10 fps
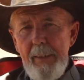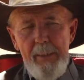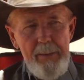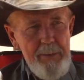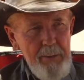
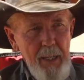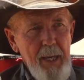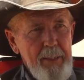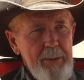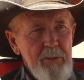It's
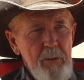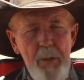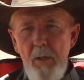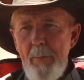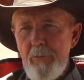not. It's the
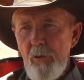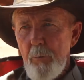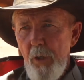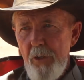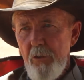barometric
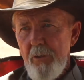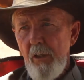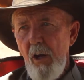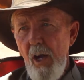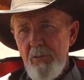pressure that
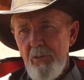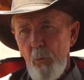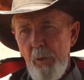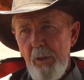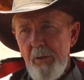causes a
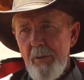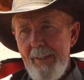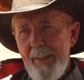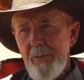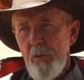wind
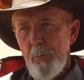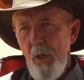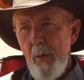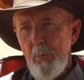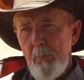that is the
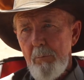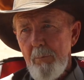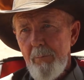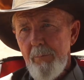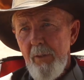problem.
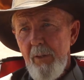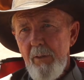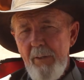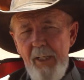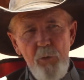
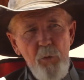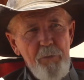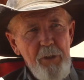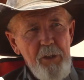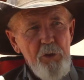That's what
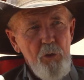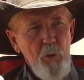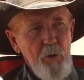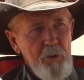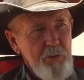affects your
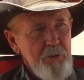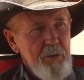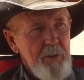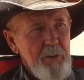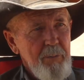horse.
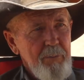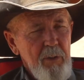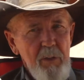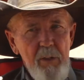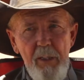
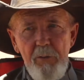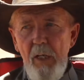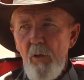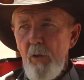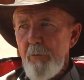That's
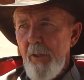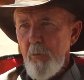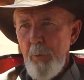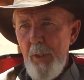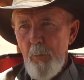how it affects
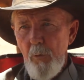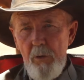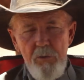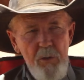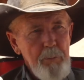people.
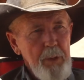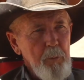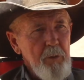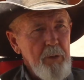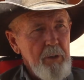There's some
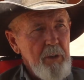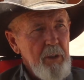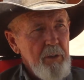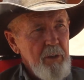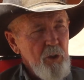people that
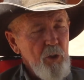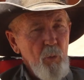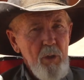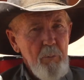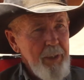you don't
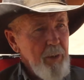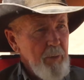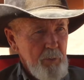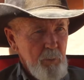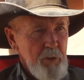want to be
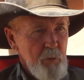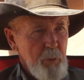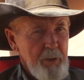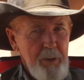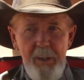around when it's
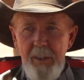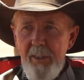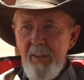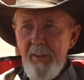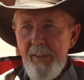windy.
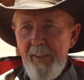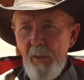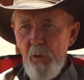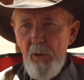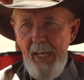They get
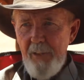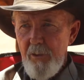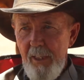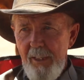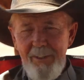real
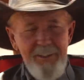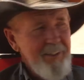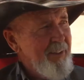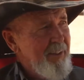agitated,